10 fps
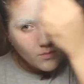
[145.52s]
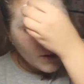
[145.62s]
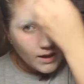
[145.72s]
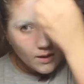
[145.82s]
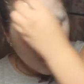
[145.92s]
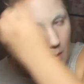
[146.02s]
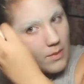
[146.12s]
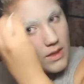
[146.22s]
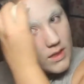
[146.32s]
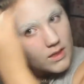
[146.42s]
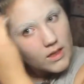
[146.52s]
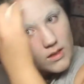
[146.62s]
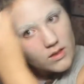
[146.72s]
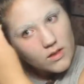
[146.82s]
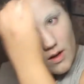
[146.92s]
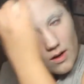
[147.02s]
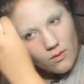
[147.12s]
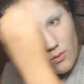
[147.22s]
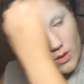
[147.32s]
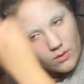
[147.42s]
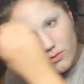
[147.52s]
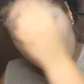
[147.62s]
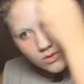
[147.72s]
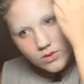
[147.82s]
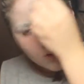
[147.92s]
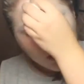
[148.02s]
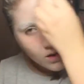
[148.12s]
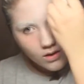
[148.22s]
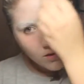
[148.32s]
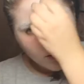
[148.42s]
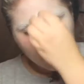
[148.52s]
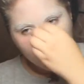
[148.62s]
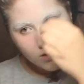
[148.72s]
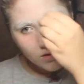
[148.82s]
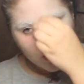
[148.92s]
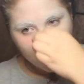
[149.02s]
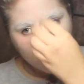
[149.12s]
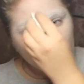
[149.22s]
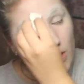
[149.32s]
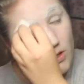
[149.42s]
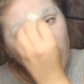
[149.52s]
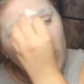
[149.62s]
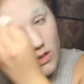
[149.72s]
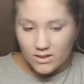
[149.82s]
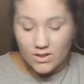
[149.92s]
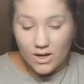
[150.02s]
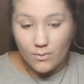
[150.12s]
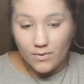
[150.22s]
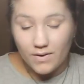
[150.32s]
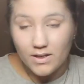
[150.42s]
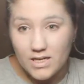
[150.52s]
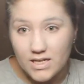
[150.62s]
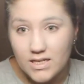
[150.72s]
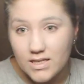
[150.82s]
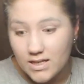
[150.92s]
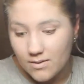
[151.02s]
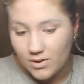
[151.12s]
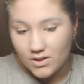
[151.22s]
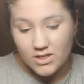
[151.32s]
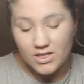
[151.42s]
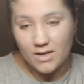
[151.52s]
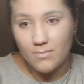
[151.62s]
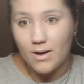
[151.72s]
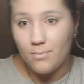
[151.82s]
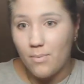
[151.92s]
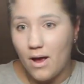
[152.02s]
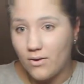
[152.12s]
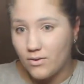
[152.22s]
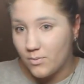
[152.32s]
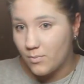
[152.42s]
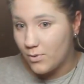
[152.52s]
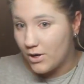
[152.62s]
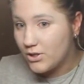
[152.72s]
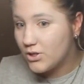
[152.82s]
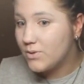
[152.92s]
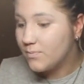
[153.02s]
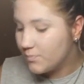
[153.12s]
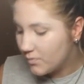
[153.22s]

makeup on my skin, so that it won't smudge. So now we've got this, I'm going to take my powder brush,